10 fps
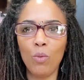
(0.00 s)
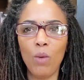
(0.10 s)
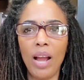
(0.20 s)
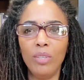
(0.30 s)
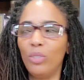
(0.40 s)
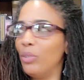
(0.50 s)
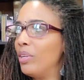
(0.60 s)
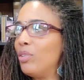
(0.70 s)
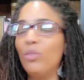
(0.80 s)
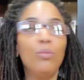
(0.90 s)
around you,
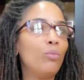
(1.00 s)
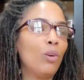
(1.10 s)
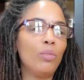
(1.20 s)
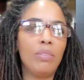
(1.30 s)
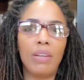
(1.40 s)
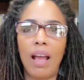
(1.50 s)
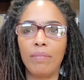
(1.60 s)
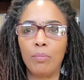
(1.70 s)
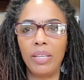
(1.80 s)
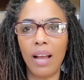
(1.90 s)
and you don't even
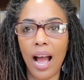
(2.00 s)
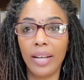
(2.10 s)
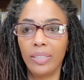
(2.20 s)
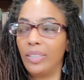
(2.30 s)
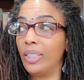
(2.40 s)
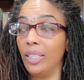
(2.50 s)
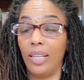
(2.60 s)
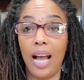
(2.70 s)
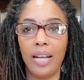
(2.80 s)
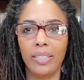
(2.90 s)
have to be
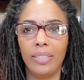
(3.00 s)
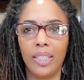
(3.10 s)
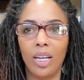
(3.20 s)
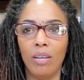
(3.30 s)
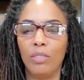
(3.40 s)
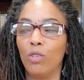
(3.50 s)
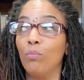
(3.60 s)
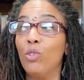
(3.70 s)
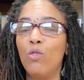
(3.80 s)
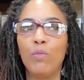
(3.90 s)
cognizant, cognizant of it
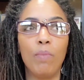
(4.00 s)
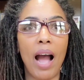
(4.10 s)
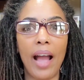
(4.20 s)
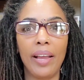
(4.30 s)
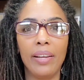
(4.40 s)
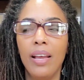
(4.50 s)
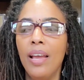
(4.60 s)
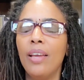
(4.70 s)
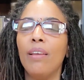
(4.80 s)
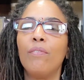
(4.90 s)
or moved by it
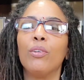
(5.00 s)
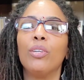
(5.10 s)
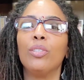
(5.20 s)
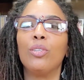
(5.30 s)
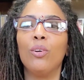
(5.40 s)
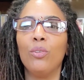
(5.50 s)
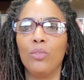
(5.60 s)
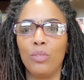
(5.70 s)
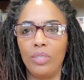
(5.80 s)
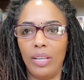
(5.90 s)
if your
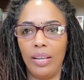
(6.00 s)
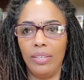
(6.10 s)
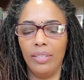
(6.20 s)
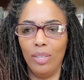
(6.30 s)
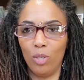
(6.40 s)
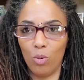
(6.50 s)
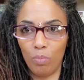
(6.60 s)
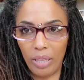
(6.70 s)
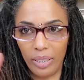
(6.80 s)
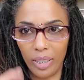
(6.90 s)
internal state
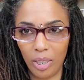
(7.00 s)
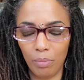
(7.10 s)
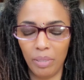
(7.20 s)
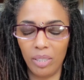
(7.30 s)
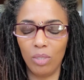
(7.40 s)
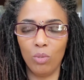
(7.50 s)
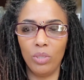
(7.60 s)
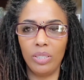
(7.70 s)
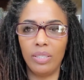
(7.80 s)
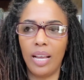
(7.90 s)
Go placidly amid the
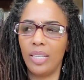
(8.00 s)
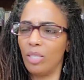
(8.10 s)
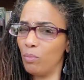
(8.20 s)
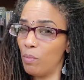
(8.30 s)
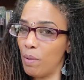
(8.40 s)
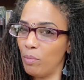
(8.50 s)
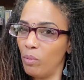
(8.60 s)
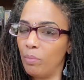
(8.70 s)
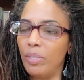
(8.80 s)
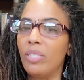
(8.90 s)
noise and haste, and
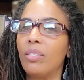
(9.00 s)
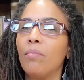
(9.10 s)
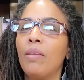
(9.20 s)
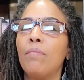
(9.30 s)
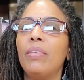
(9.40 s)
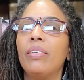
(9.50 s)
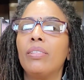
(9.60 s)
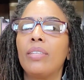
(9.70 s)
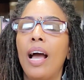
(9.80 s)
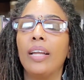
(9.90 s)
remember what peace there may be
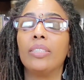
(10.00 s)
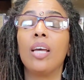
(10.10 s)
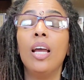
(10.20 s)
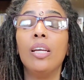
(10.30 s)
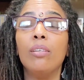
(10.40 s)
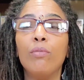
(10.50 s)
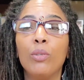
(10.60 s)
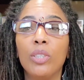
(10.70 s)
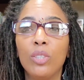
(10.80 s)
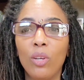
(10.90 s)
in silence if
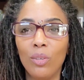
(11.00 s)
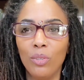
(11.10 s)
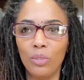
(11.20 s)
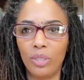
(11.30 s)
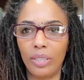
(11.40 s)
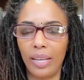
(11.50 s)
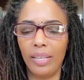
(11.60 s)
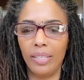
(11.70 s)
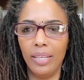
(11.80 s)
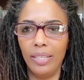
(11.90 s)
your internal
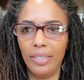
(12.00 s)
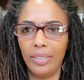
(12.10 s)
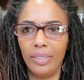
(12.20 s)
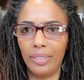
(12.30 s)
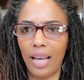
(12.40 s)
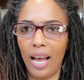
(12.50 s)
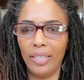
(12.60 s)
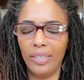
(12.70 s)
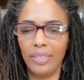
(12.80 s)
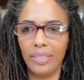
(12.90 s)
state is
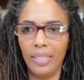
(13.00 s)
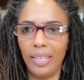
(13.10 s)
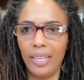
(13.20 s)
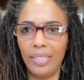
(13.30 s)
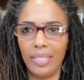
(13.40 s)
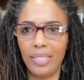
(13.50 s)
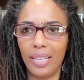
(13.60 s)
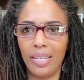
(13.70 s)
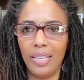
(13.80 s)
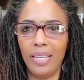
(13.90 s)
solid and
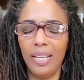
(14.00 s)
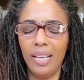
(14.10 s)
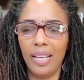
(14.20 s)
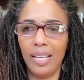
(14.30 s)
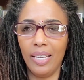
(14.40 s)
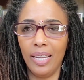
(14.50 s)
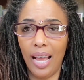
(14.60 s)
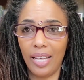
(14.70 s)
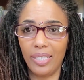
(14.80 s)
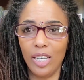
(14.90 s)
steady and
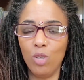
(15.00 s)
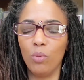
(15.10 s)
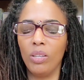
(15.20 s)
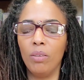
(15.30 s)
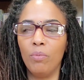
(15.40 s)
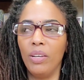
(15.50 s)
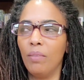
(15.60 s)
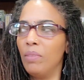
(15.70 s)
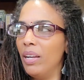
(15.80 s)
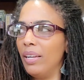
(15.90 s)
has
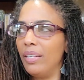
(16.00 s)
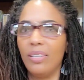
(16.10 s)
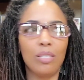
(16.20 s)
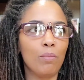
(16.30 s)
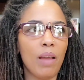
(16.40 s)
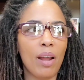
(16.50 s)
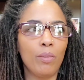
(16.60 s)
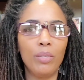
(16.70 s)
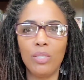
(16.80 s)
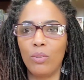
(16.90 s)
equilibrium, it doesn't
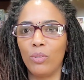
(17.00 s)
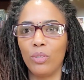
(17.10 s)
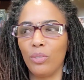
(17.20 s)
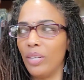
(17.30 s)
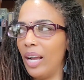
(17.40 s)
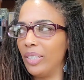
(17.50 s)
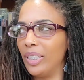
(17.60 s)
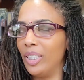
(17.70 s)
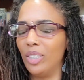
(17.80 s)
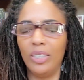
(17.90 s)
matter what's going on
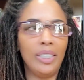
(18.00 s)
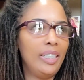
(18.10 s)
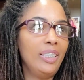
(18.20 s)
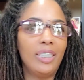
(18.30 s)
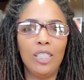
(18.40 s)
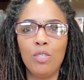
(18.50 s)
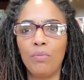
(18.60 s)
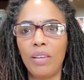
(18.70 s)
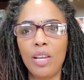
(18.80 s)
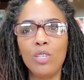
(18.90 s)
out there. It
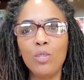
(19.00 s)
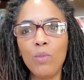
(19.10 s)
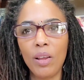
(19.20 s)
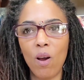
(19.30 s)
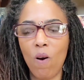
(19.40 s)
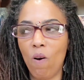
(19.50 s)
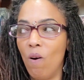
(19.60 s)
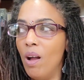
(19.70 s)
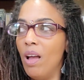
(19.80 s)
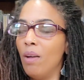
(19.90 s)
doesn't faze you at
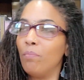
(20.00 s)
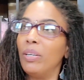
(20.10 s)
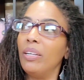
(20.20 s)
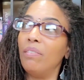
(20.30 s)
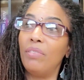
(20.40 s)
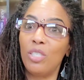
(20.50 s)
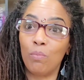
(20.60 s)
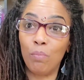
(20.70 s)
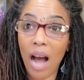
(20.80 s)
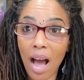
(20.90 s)
all. But if it's
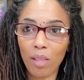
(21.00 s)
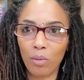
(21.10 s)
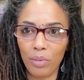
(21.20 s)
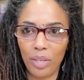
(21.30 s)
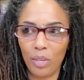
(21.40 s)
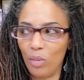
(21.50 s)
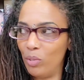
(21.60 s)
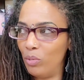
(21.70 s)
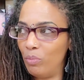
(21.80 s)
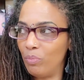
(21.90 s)
bothering
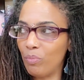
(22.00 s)
you,